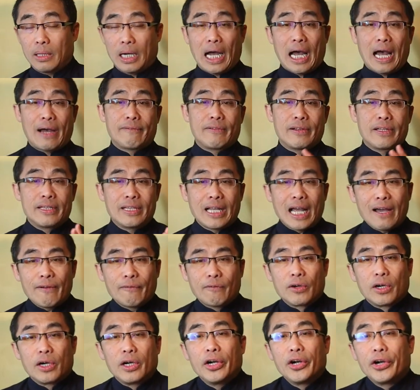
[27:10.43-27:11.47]
I have
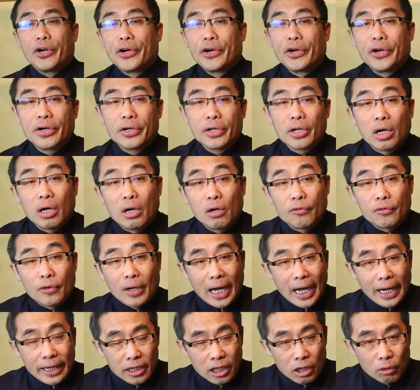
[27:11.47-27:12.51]
never heard of
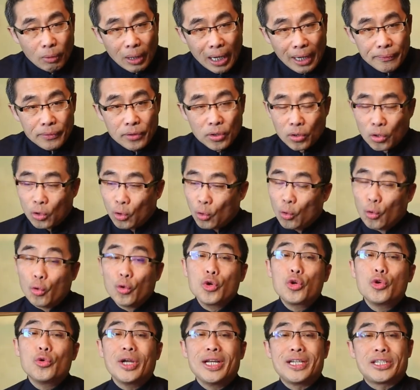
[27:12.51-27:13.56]
anyone
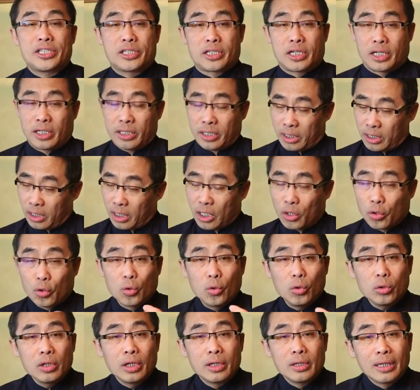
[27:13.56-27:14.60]
who reached a
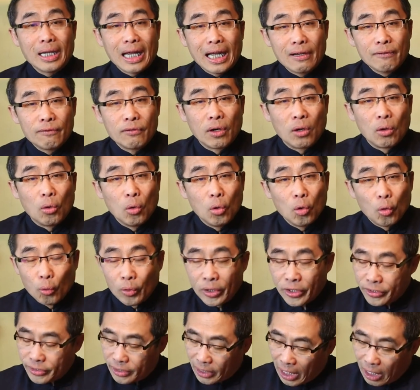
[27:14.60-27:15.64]
good level
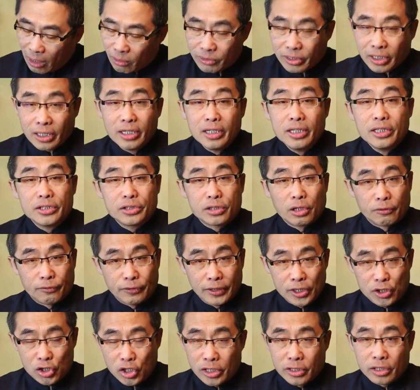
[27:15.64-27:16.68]
without
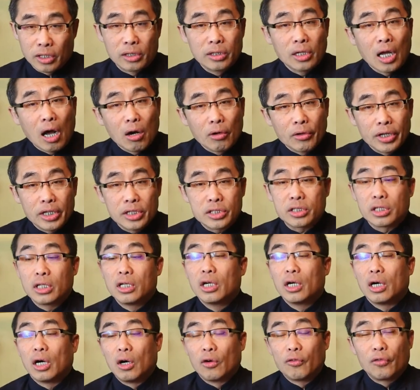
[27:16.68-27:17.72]
sufficient knowledge
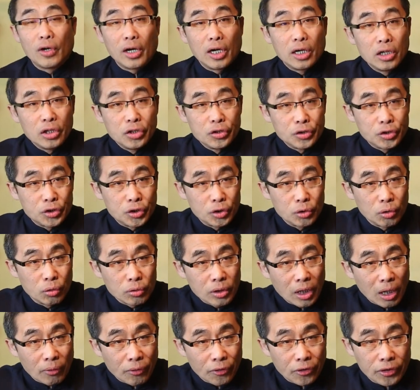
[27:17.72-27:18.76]
of
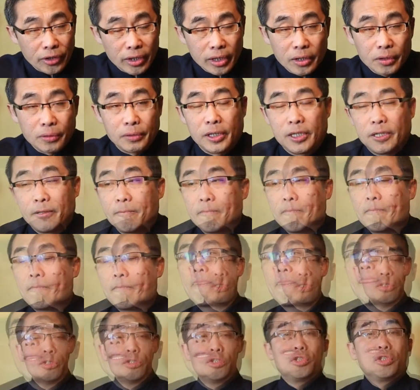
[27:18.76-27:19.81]
Xiu Dao theory.
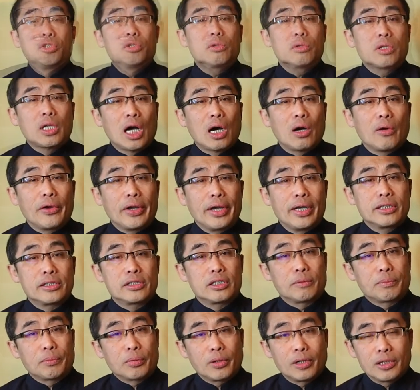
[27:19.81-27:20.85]
Xiu Dao
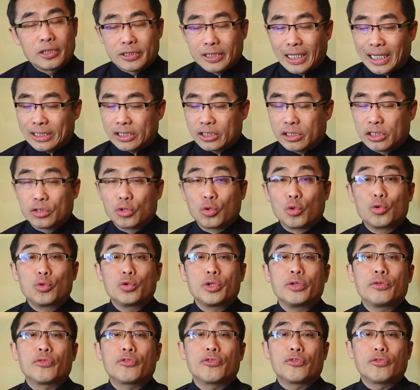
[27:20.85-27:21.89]
is a process to
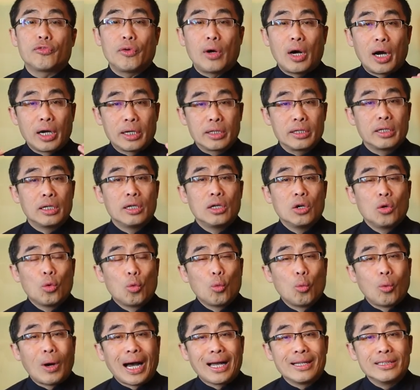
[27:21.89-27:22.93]
refine
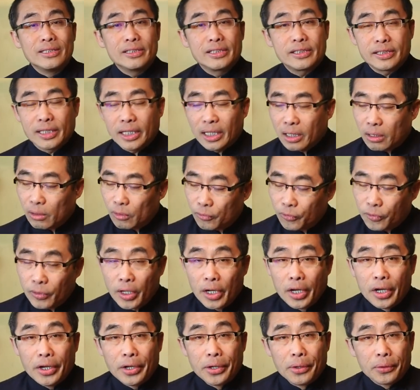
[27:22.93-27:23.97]
oneself,
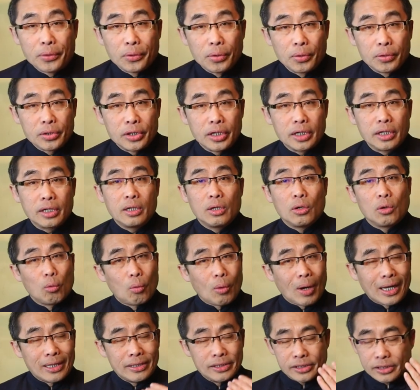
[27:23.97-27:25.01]
including
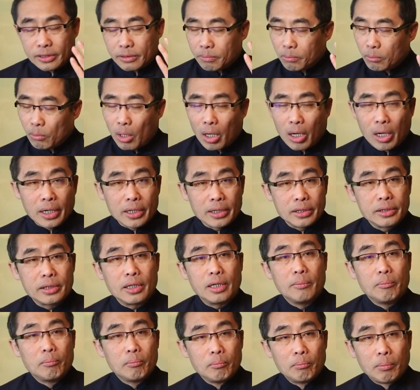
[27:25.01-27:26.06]
one's
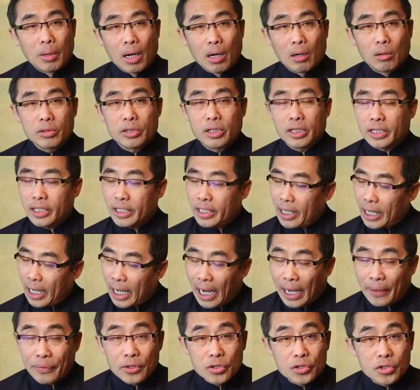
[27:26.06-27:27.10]
mind, body,
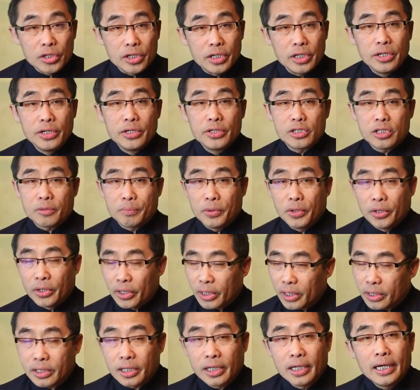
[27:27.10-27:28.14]
energy,
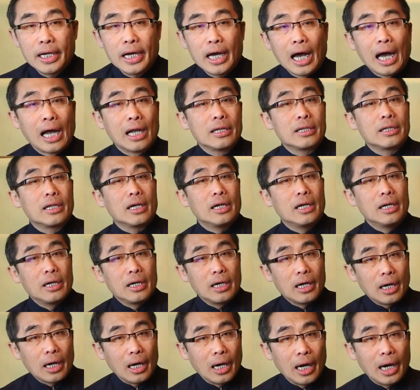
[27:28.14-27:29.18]
spirit, and
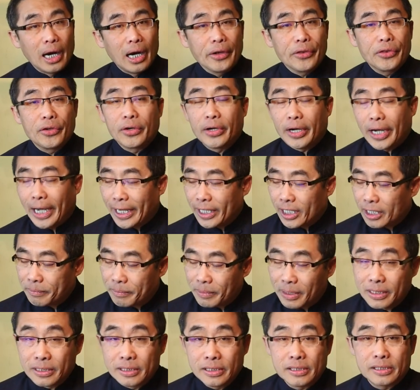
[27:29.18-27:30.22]
other
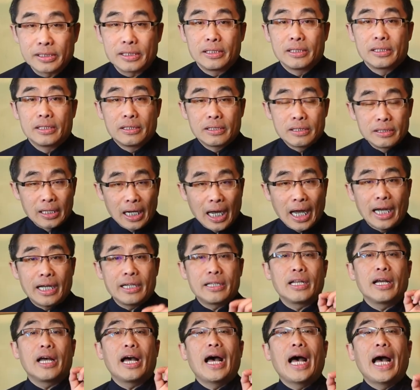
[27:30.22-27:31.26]
elements
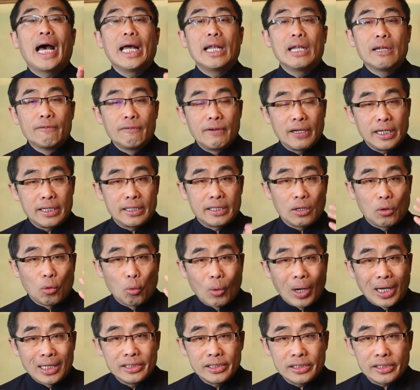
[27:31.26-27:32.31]
that elevate
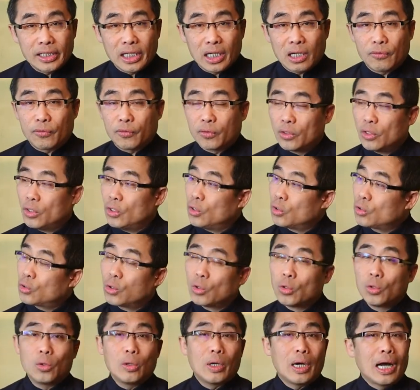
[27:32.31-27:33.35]
oneself
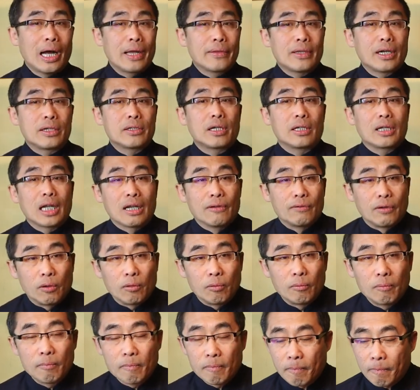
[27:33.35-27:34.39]
to another
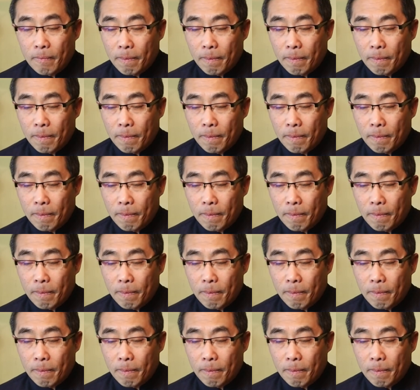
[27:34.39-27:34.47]
level.